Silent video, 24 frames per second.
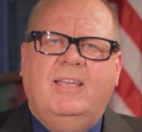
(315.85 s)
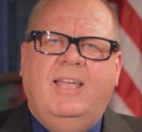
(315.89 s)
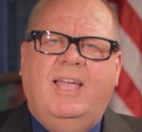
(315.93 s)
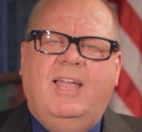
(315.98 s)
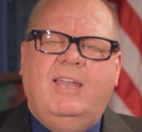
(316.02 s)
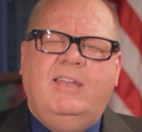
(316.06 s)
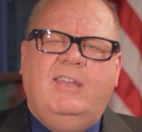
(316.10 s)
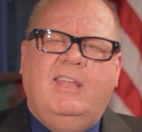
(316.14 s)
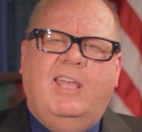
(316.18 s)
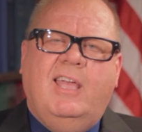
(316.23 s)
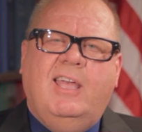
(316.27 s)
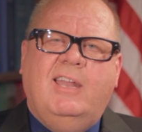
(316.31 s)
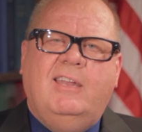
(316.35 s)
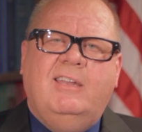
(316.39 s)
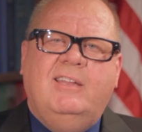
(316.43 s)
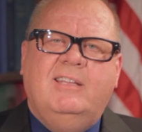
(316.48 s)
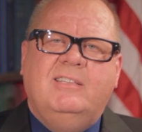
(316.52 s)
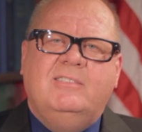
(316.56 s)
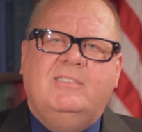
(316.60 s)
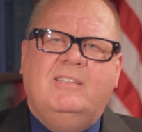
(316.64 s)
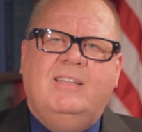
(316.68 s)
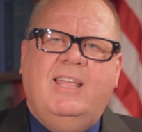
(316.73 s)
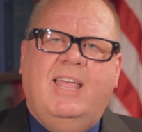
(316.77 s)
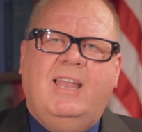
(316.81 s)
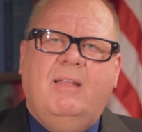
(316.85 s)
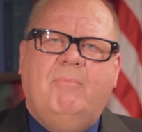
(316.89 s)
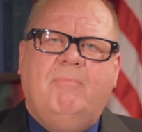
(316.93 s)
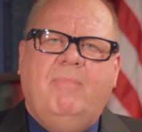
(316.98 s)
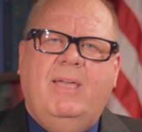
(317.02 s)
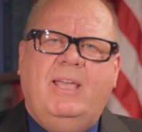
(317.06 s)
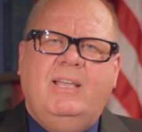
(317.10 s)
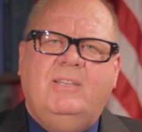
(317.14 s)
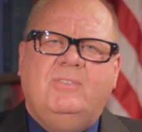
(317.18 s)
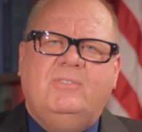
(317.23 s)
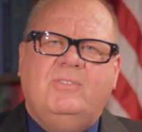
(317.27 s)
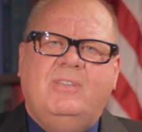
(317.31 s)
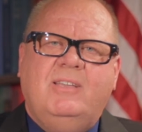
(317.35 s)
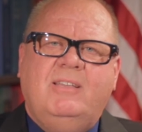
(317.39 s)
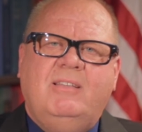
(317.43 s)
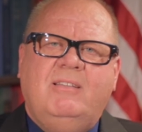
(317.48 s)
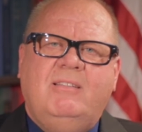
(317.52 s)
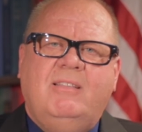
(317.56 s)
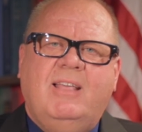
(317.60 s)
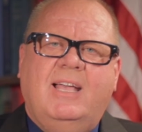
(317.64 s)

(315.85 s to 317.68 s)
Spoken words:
And yet, isn't that amazing?